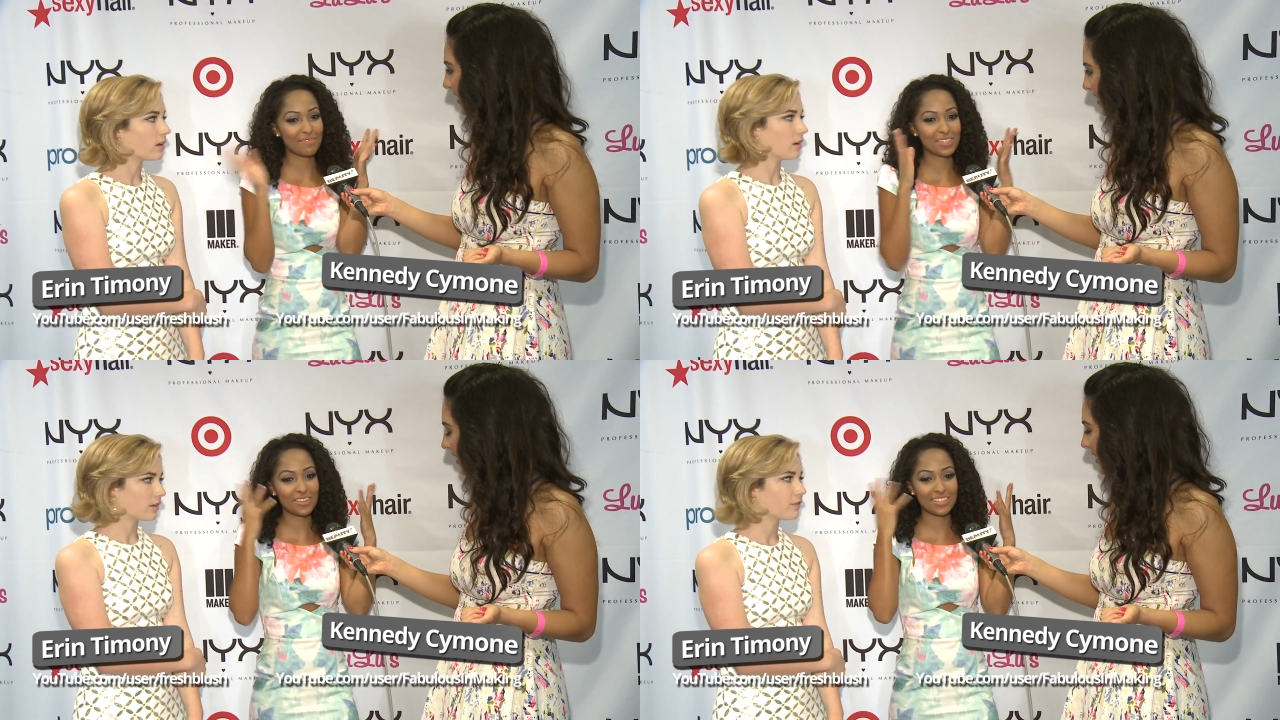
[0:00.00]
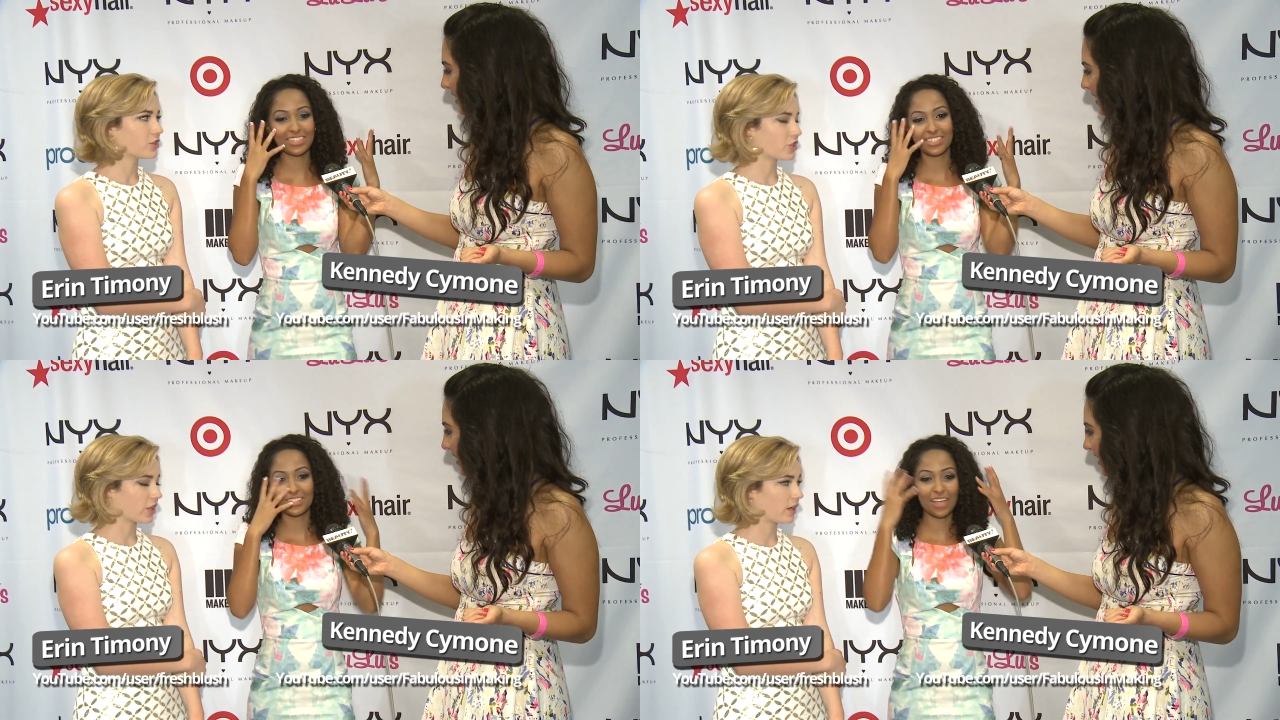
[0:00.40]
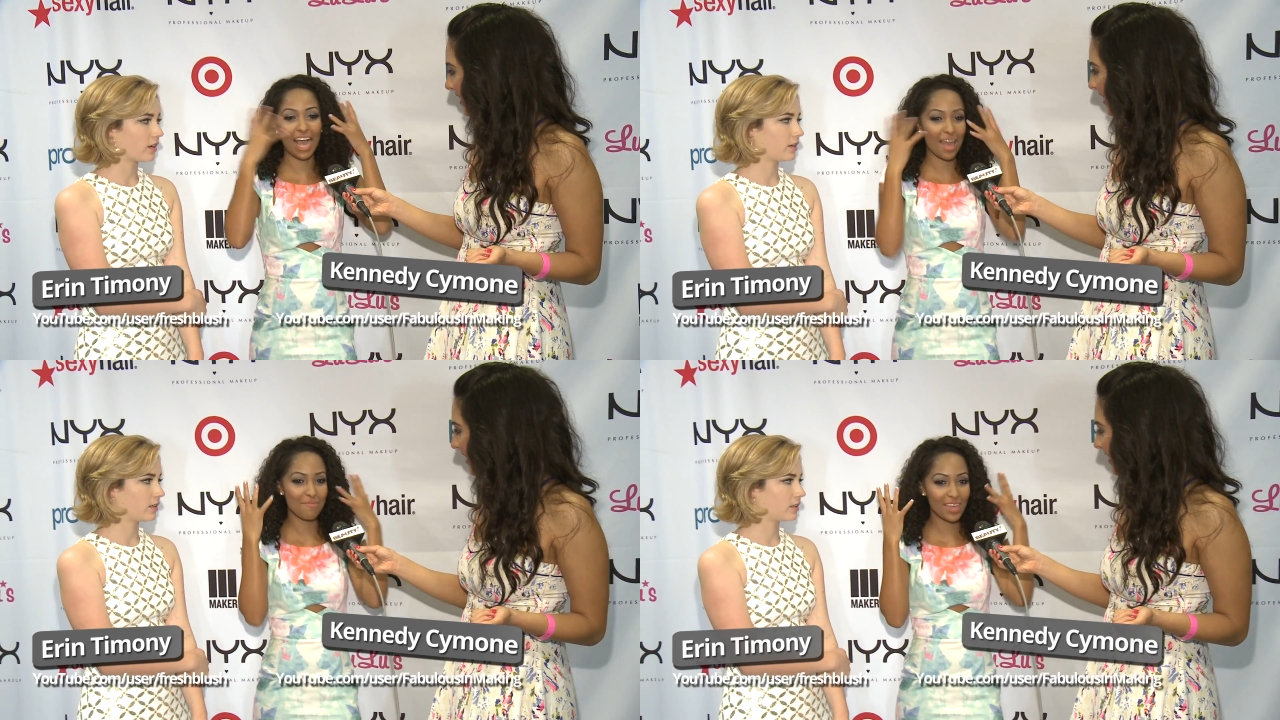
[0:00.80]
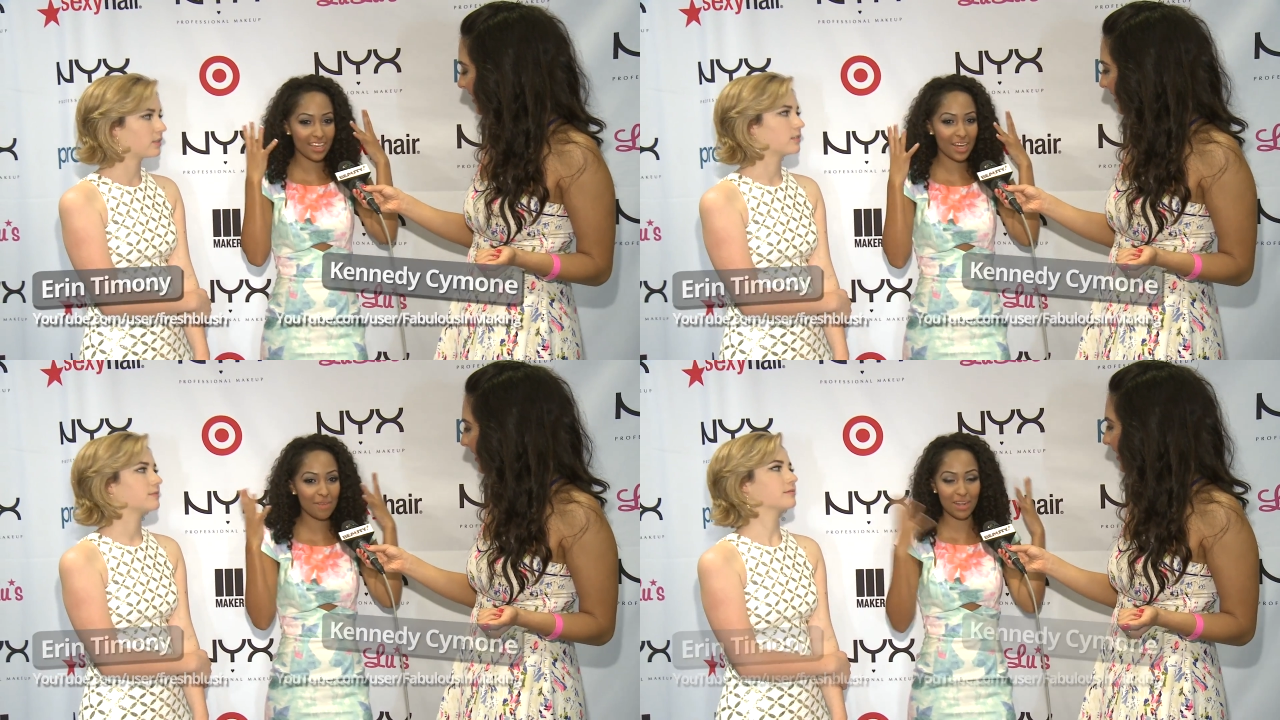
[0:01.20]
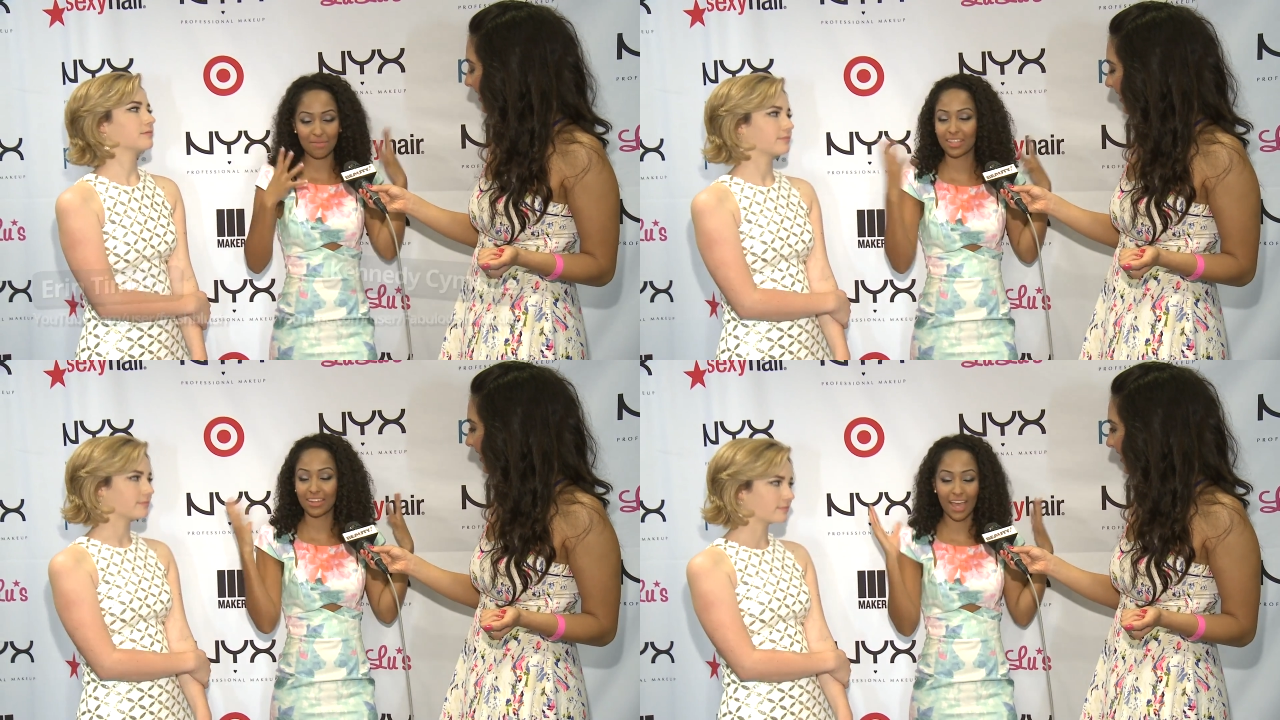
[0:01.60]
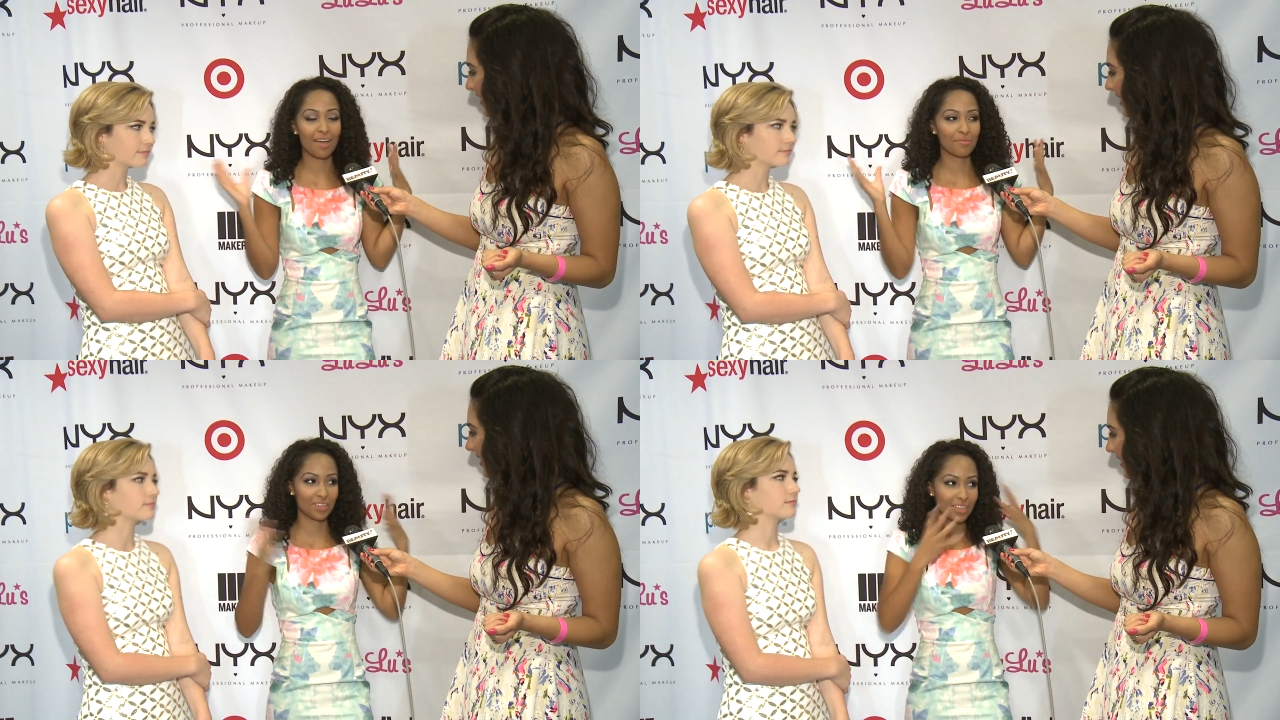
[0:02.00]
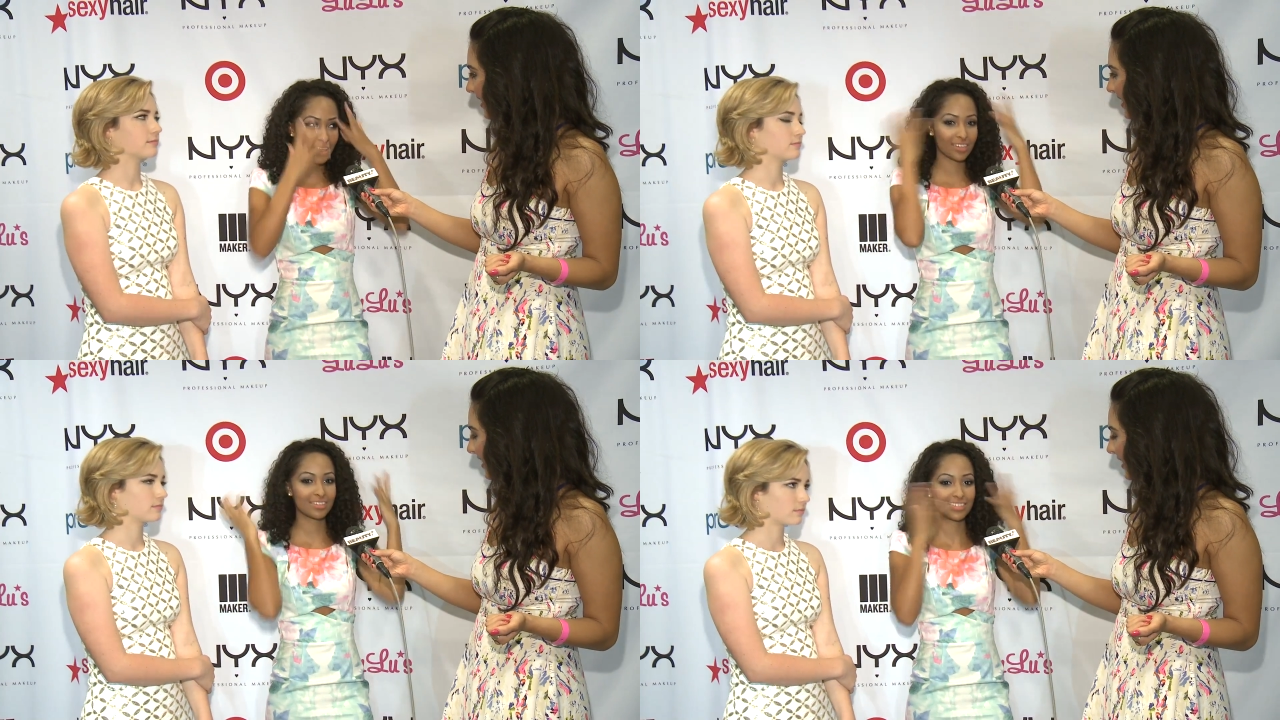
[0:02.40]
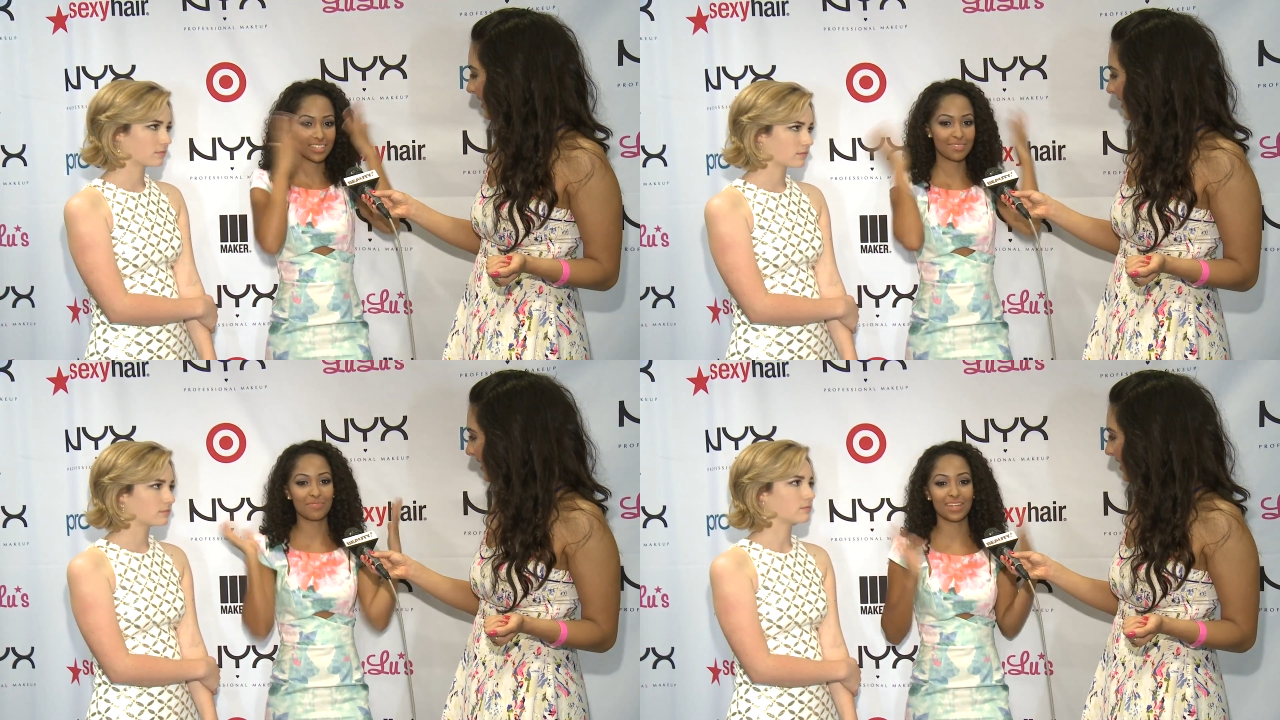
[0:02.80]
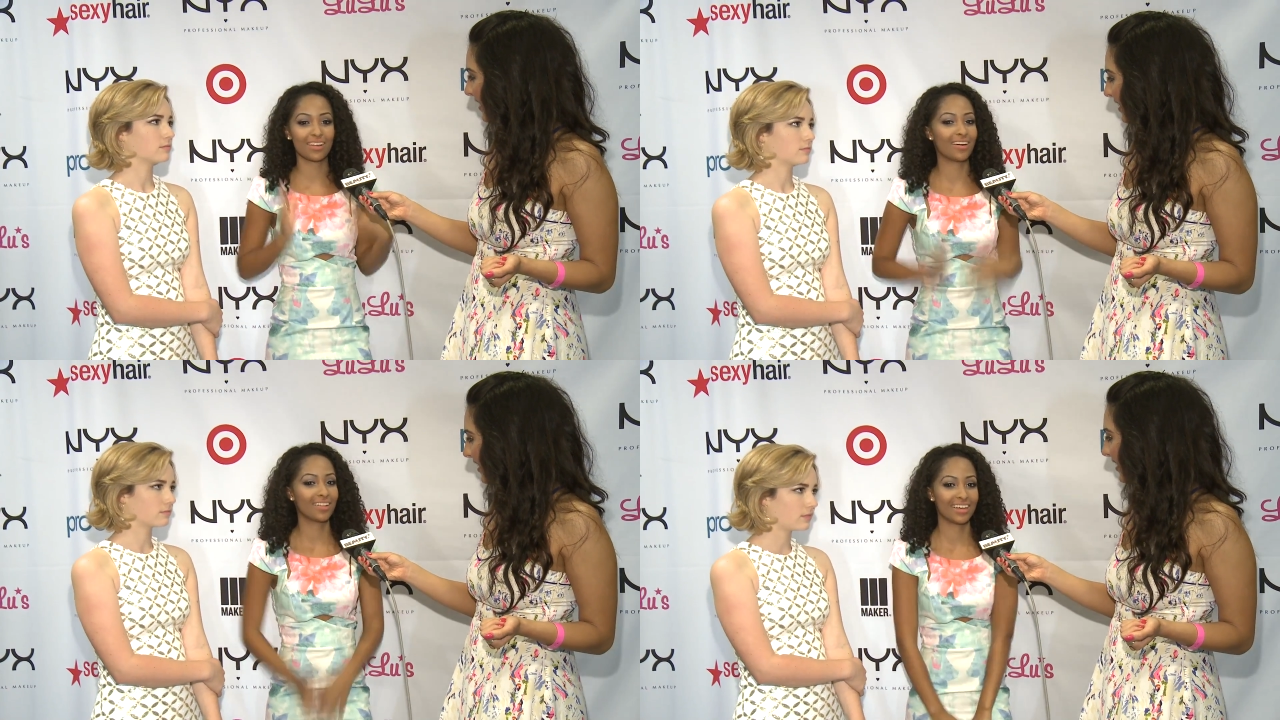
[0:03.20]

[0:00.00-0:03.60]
Speaker 1: I'm so used to just doing eye makeup, but I think now I'm really gonna just bring it all